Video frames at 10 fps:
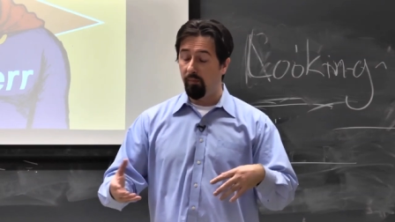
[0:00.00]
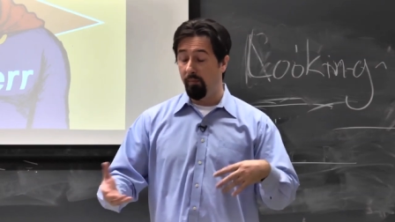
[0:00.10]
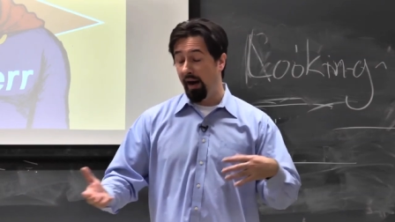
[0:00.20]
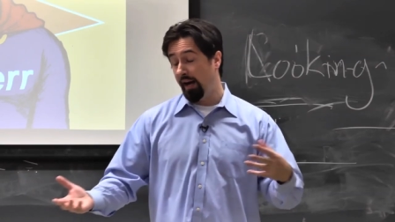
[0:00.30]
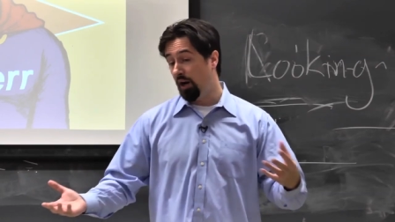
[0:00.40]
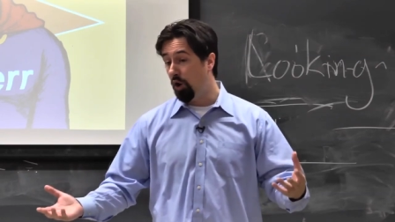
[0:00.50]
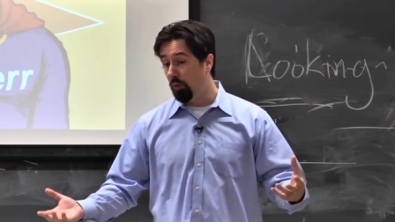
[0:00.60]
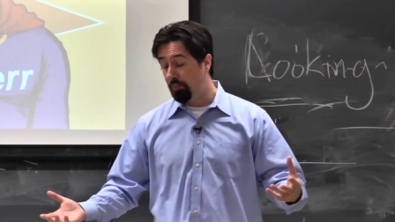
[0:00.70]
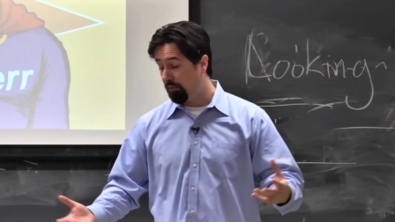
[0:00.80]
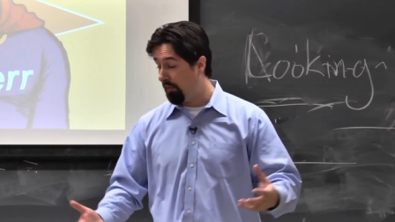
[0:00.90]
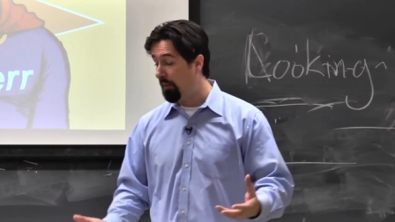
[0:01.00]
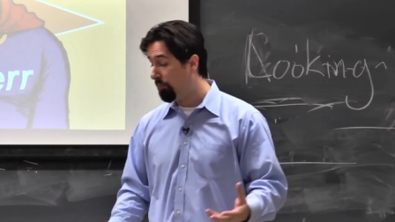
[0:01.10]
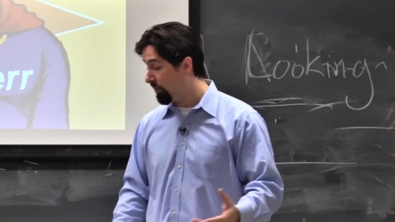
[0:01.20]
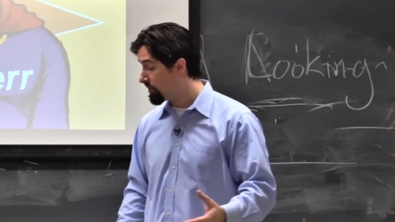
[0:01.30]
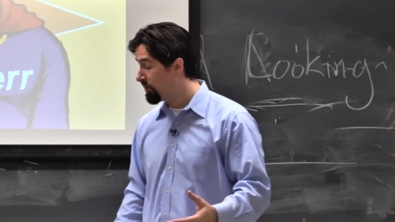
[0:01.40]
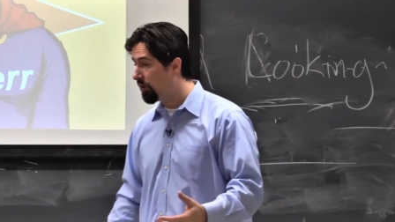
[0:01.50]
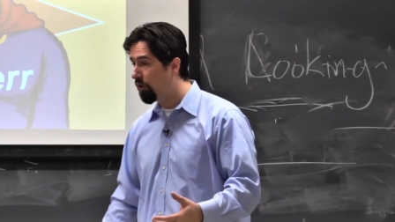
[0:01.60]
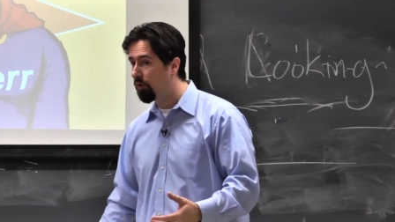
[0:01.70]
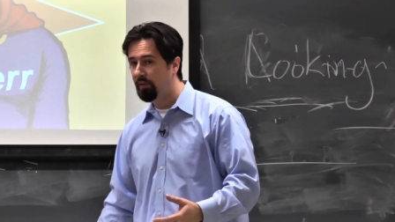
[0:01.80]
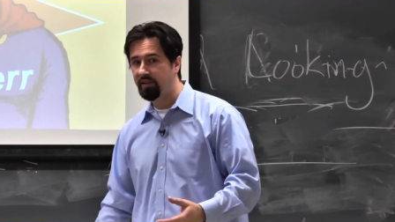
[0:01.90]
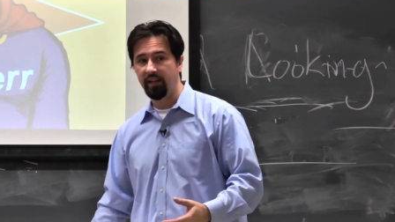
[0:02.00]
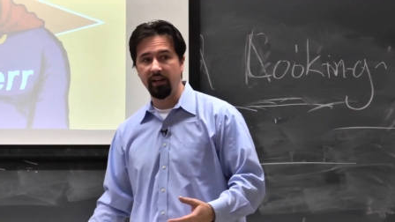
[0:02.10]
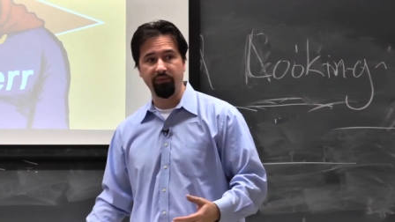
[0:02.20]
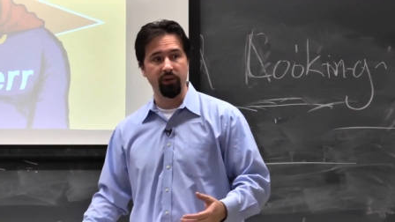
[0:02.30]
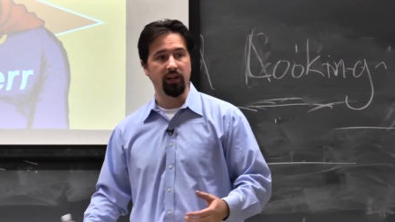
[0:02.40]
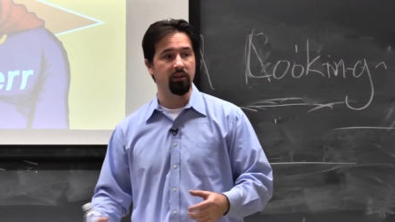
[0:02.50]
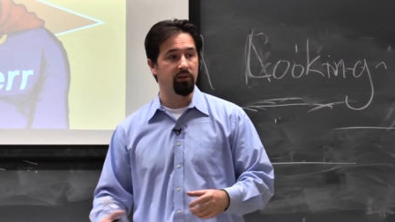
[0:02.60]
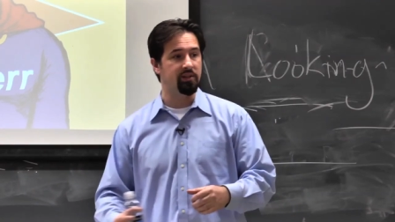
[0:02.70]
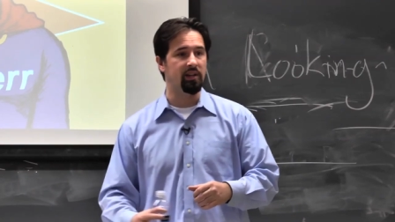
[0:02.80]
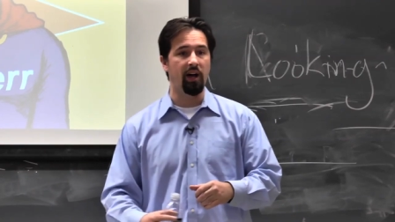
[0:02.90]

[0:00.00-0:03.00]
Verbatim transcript: my hope, my personal hope, is that if we can do this